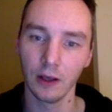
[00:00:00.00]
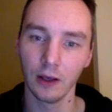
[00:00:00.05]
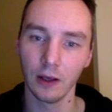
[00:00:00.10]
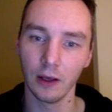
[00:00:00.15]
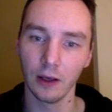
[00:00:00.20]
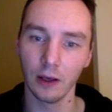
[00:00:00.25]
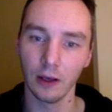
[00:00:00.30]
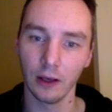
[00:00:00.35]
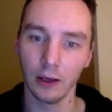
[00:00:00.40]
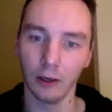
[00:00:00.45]

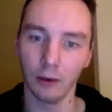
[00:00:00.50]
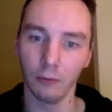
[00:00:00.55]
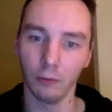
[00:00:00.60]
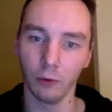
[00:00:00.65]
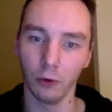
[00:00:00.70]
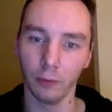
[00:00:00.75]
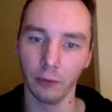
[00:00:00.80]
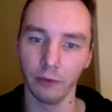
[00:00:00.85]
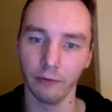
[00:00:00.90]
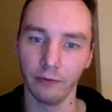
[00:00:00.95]

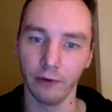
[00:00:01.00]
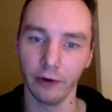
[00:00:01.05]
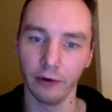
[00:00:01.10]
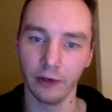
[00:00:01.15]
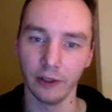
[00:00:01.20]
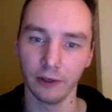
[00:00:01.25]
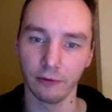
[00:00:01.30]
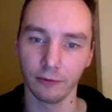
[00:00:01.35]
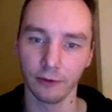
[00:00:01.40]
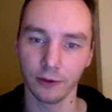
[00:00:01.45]
Won't be very
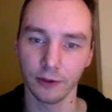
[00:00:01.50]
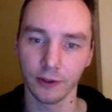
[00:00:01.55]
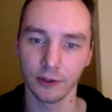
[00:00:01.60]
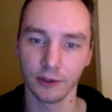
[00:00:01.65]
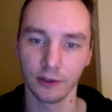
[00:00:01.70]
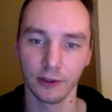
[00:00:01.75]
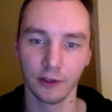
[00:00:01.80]
different.